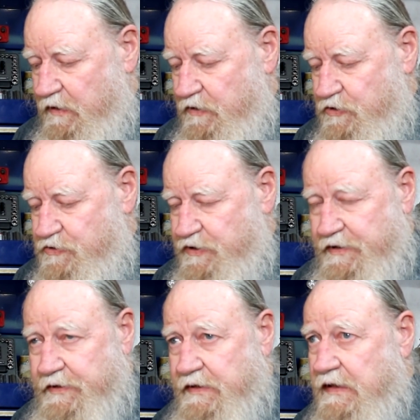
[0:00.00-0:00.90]

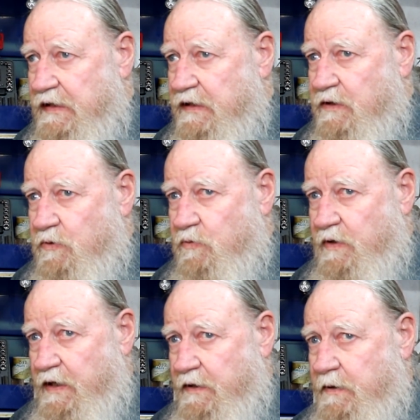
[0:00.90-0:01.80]
Usually
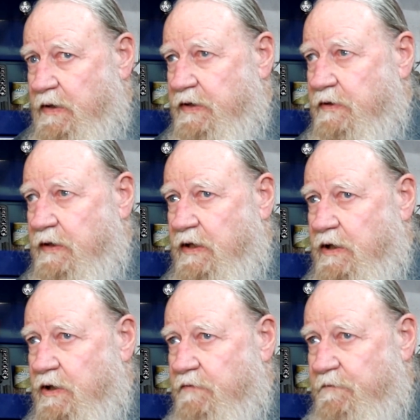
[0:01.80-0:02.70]
when
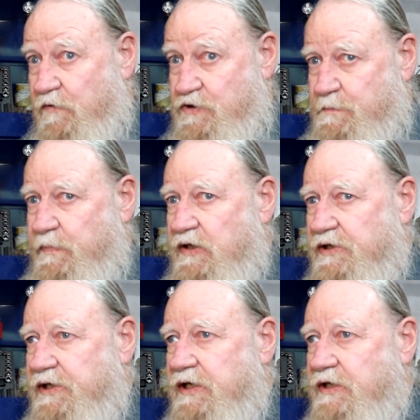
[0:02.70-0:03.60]
I first
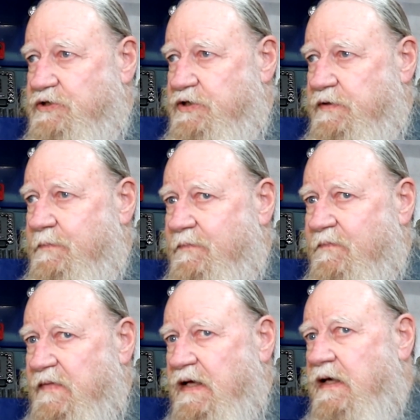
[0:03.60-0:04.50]
build the engine,
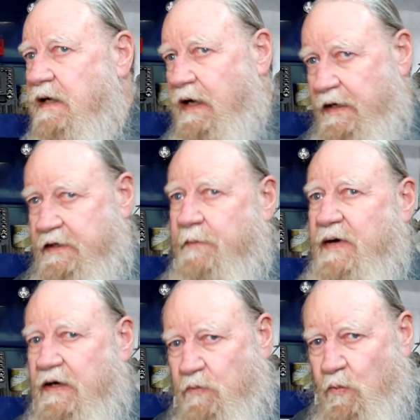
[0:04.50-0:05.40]
I come
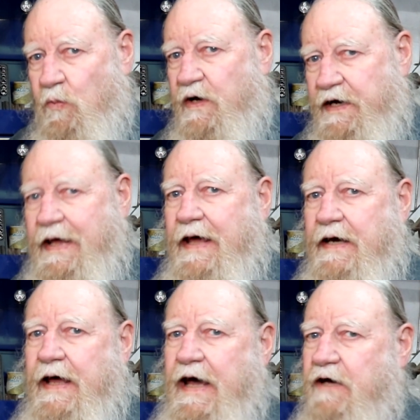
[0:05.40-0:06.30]
out
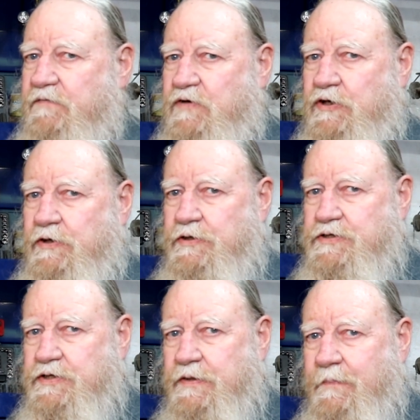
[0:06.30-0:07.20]
1.5
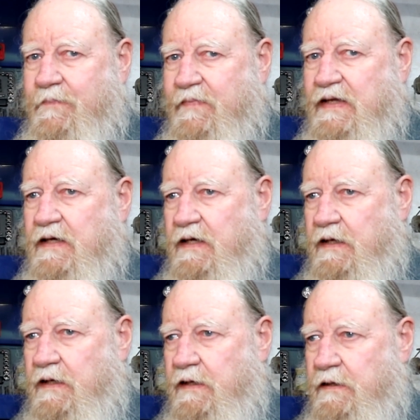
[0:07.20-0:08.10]
turns.
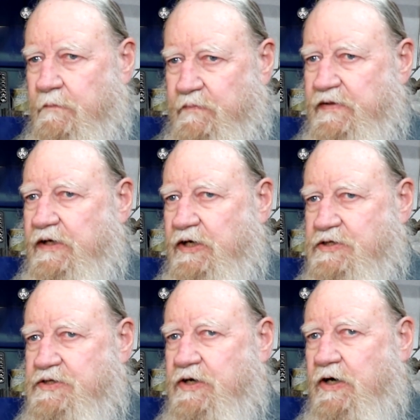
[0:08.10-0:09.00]
Get it
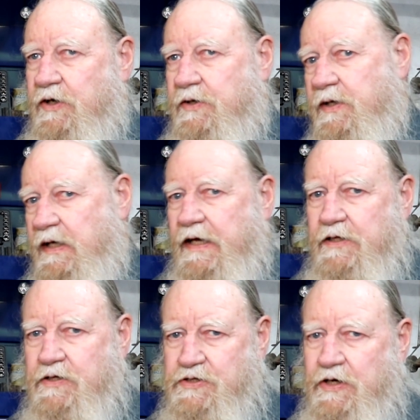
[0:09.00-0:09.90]
started
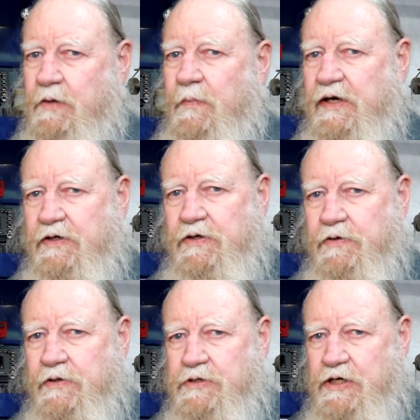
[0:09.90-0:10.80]
and then start making
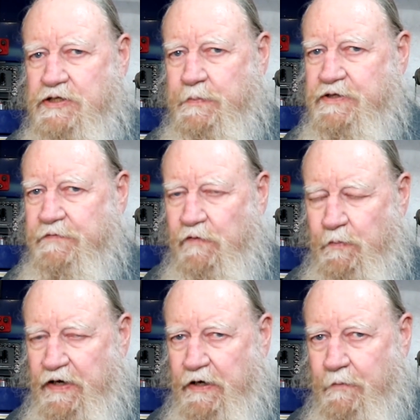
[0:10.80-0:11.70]
your adjustments
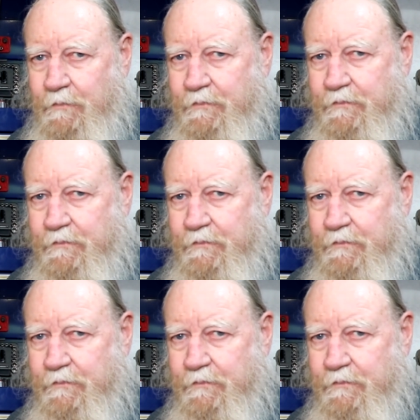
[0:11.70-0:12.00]
from there.